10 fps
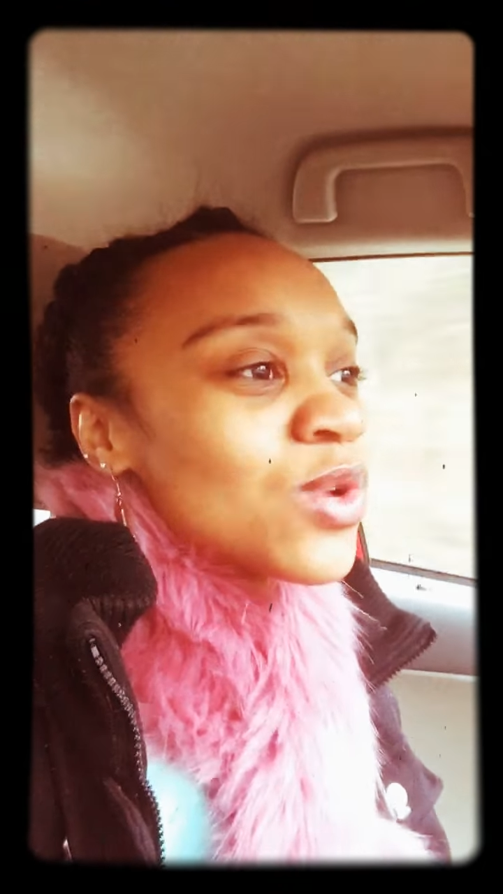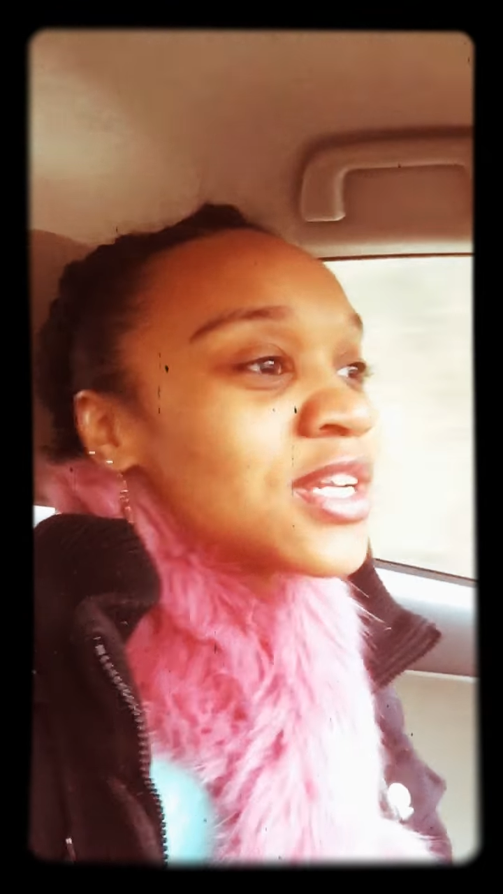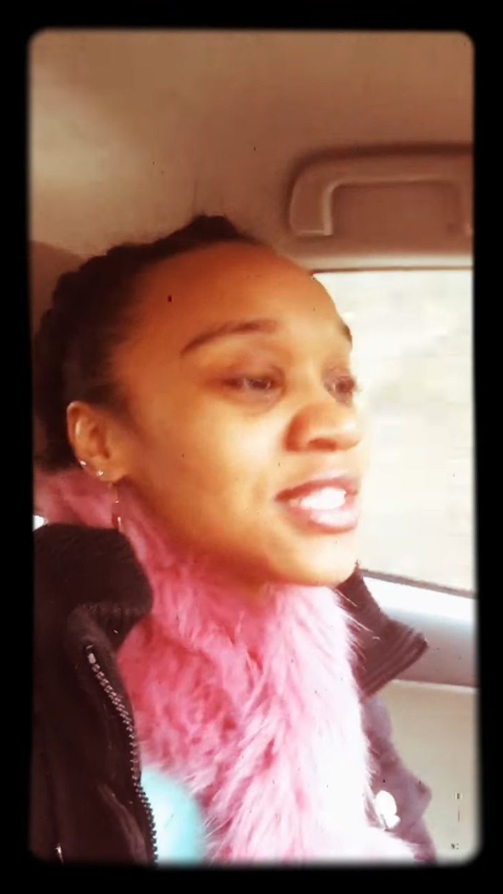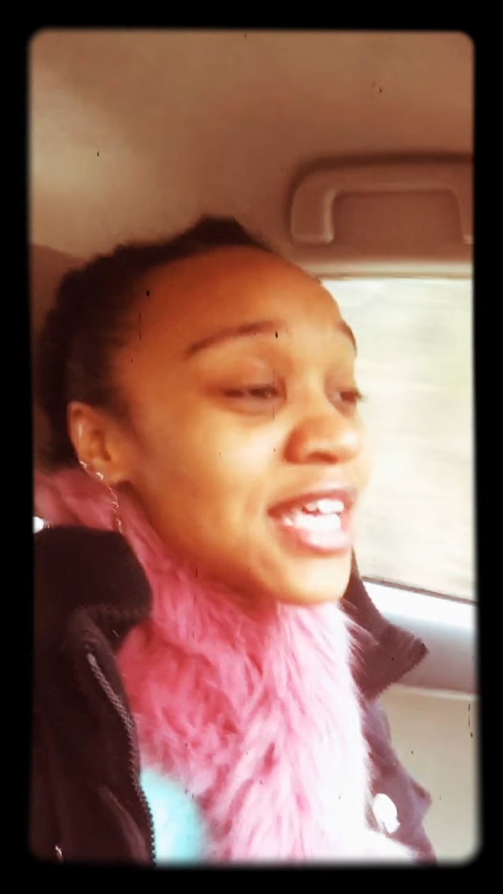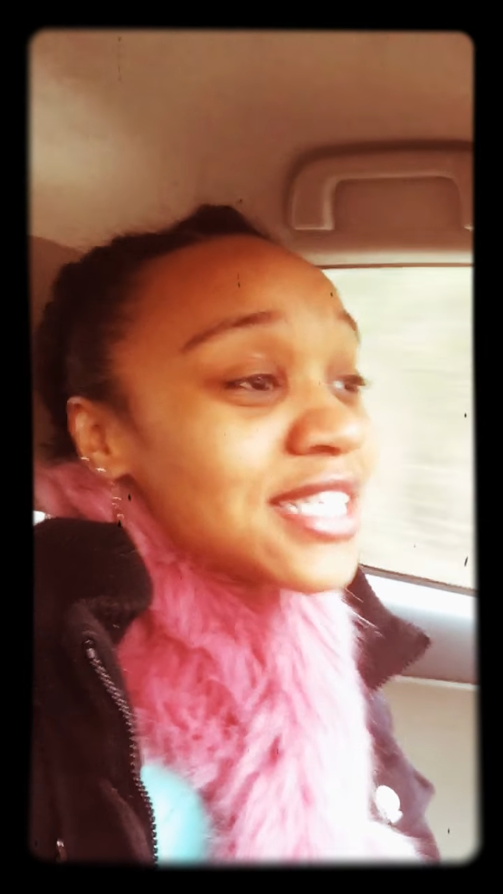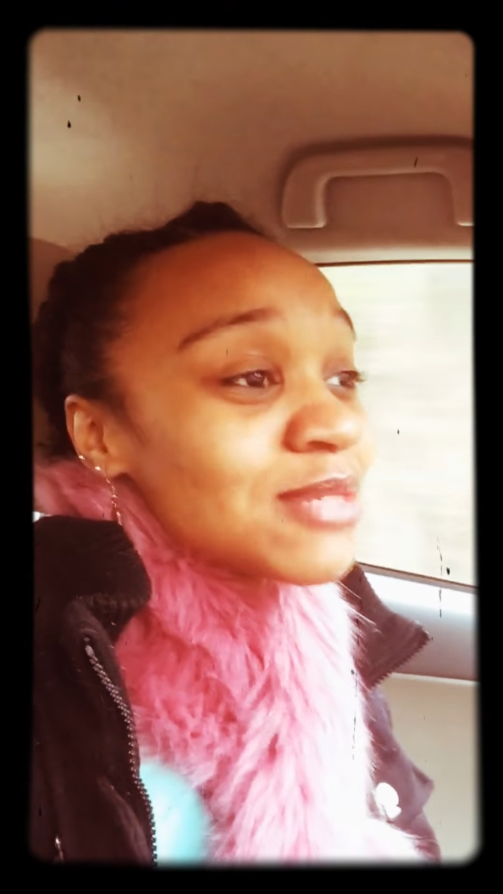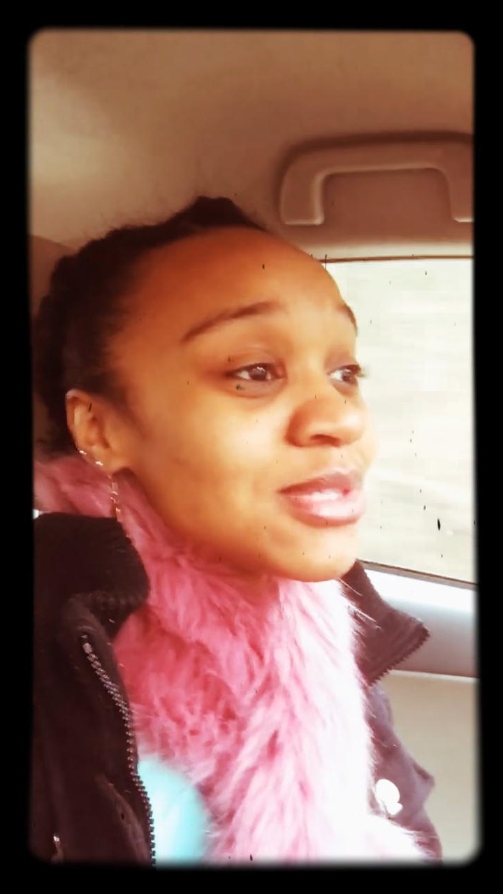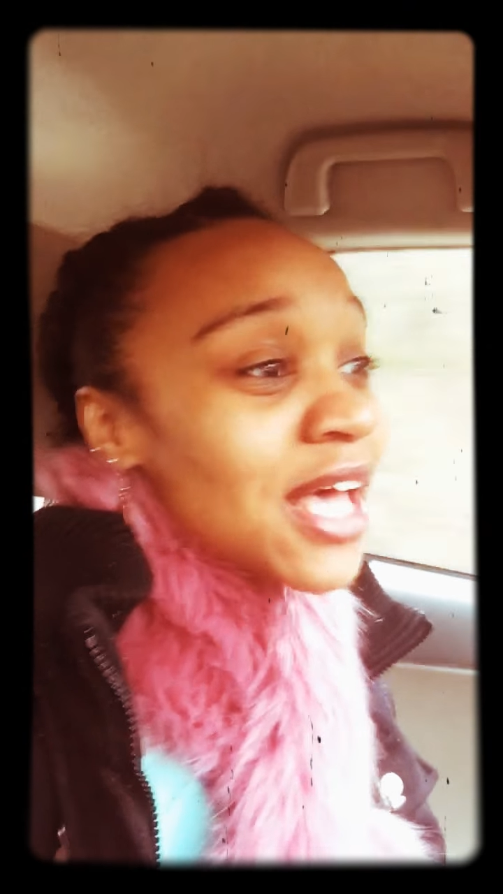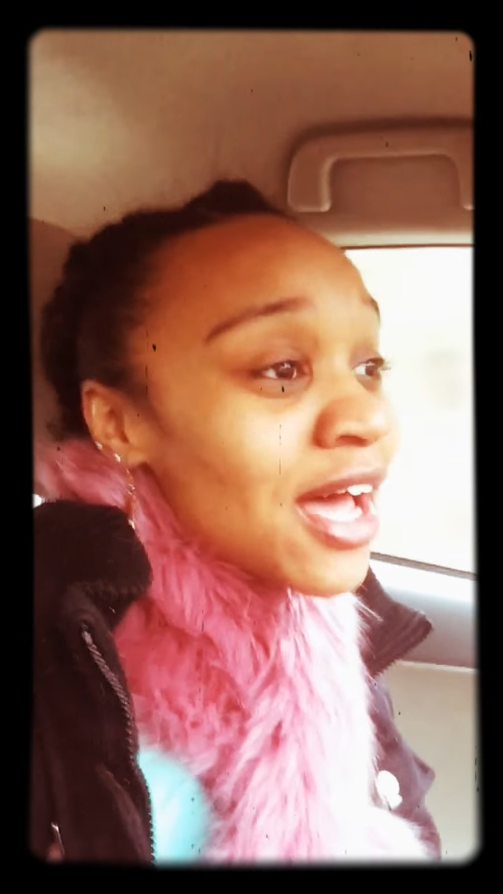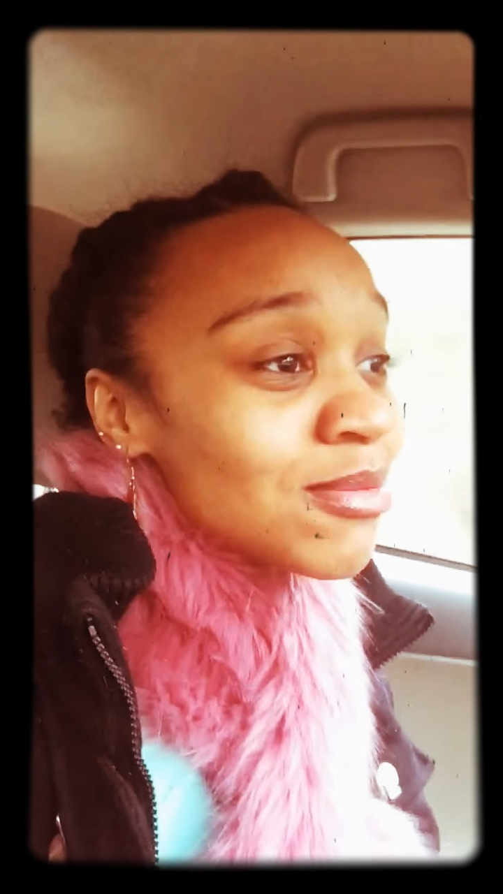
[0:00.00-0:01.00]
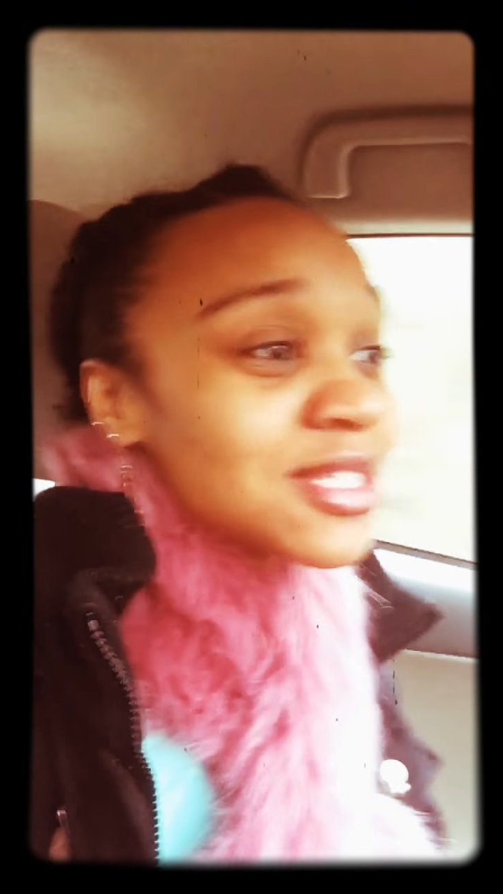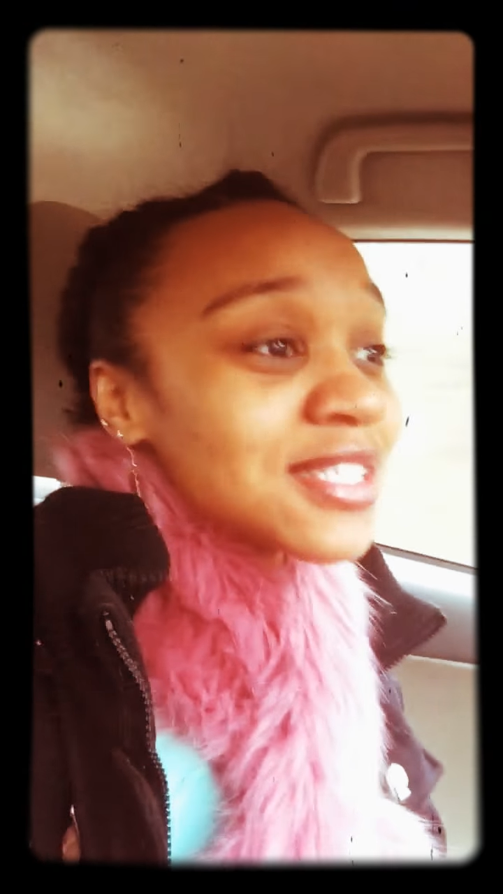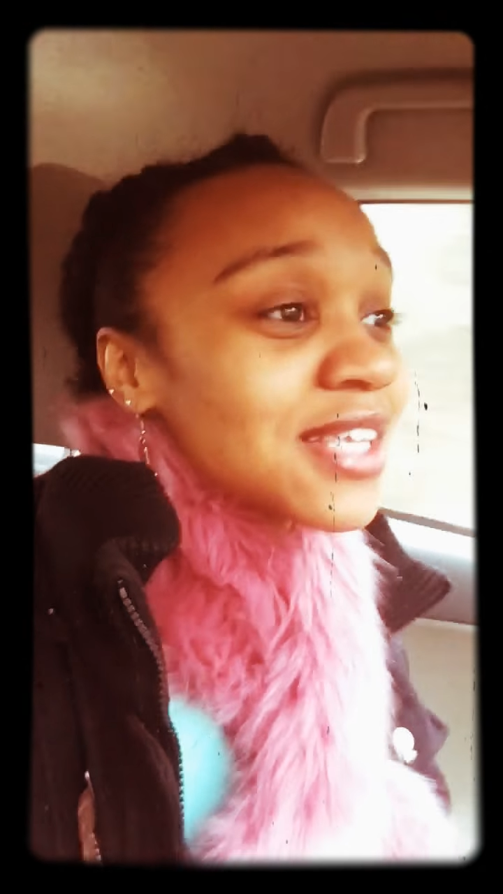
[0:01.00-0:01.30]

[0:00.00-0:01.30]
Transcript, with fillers: want to take some time to